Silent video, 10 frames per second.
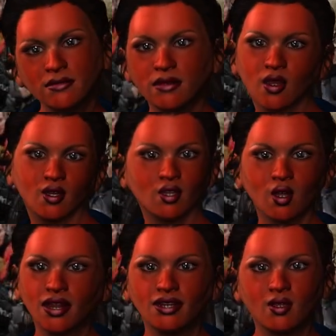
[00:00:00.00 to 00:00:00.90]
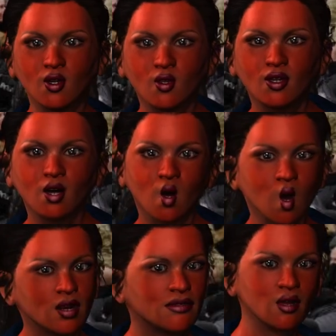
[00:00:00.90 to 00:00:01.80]
but was ready to do so
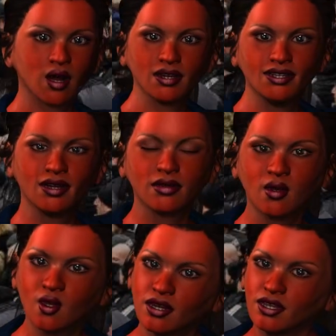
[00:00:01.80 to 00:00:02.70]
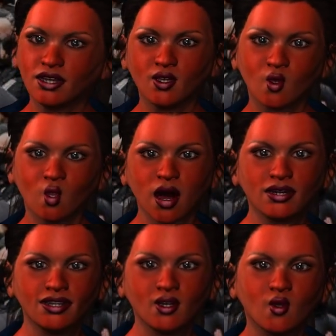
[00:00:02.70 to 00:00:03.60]
on Friday, when his
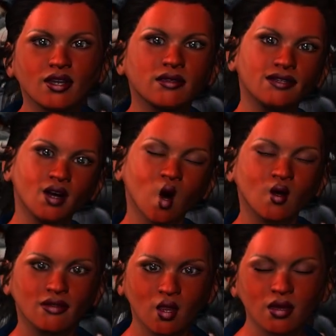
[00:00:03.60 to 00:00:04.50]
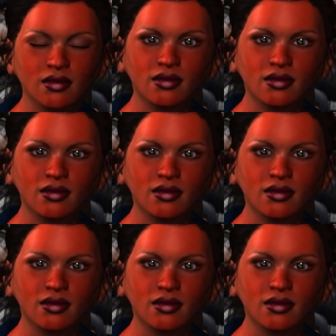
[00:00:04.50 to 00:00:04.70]
quarantine will be over.